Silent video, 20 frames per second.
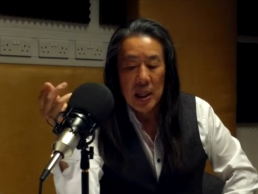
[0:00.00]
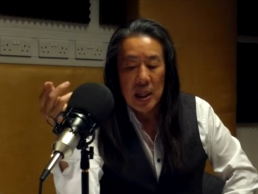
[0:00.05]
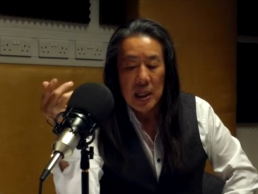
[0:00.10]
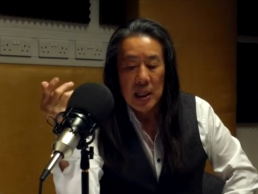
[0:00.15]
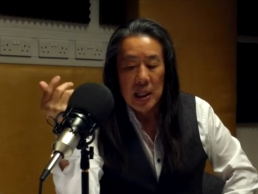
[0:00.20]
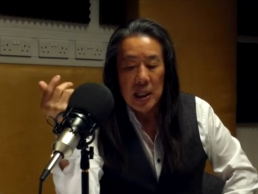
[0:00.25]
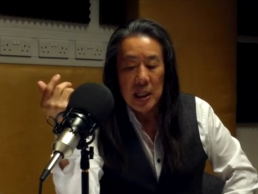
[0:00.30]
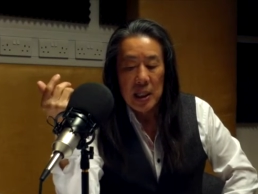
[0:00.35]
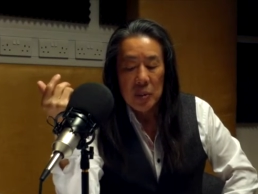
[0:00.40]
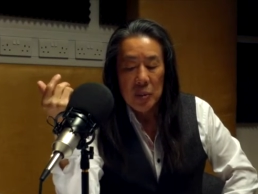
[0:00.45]

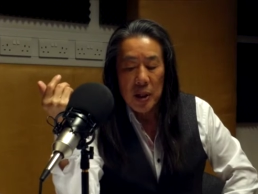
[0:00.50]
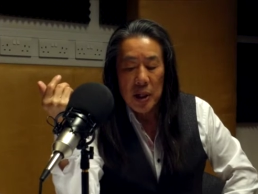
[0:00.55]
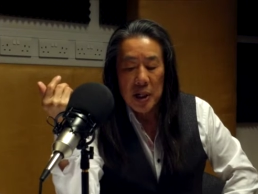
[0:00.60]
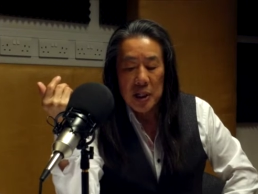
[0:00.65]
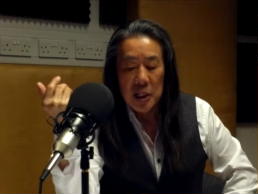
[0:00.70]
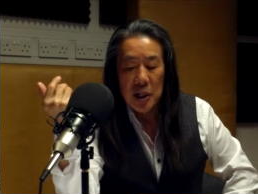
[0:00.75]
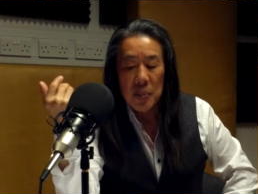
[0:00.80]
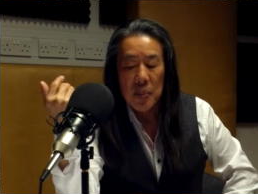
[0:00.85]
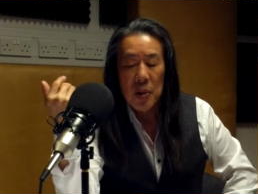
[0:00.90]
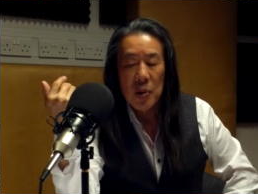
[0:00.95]
He
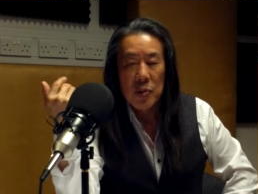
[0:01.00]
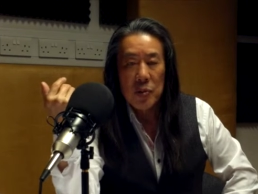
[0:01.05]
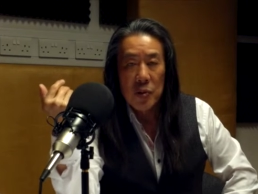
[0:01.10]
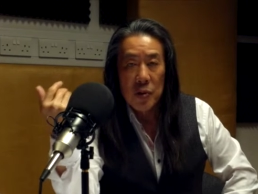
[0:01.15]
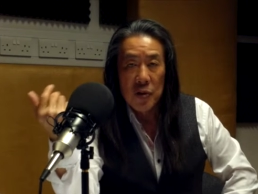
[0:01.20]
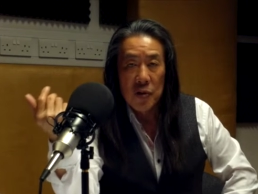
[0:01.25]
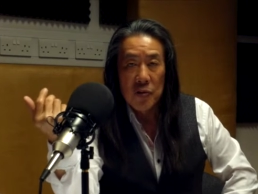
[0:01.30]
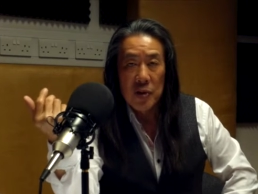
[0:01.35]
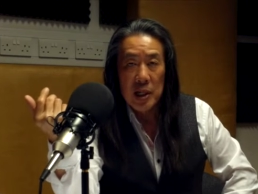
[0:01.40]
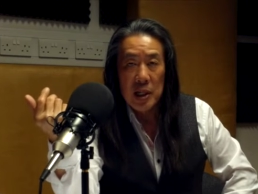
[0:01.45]
was a
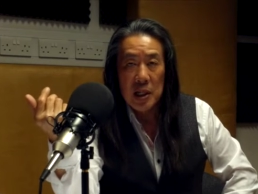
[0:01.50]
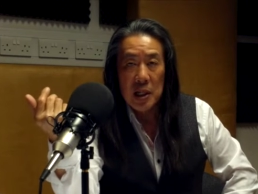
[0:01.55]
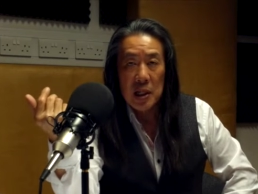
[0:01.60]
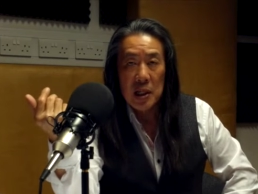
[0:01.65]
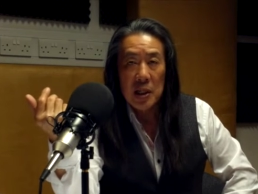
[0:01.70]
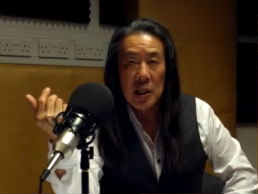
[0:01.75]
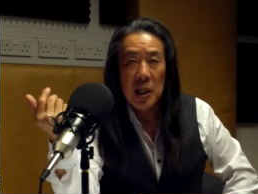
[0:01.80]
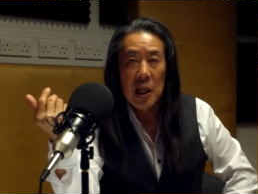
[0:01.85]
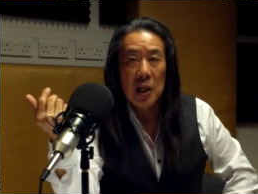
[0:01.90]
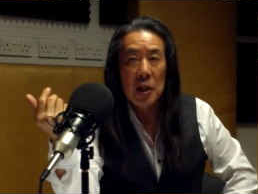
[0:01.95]
Peruvian
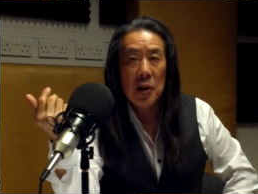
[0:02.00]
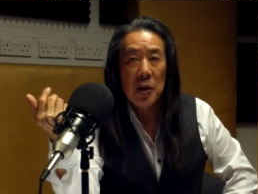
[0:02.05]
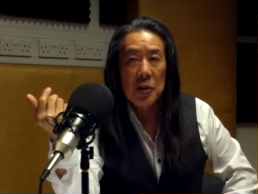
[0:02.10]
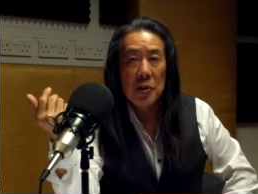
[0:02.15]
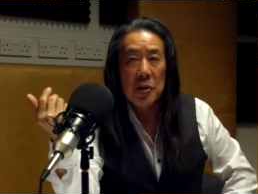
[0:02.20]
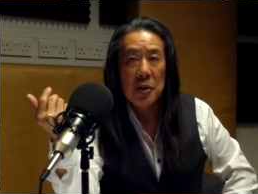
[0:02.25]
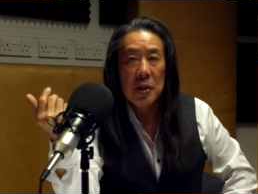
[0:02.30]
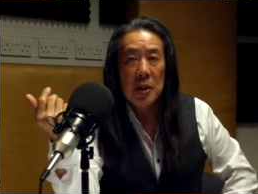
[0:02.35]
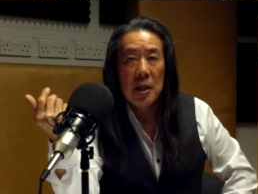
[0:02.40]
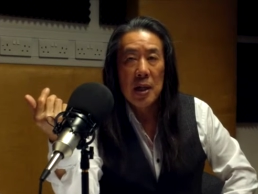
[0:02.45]

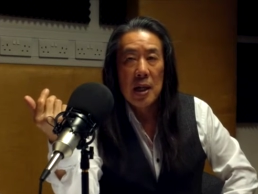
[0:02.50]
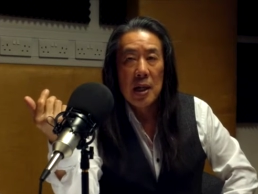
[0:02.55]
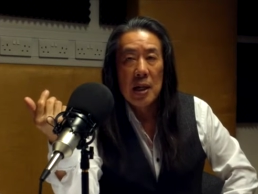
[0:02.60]
theologian,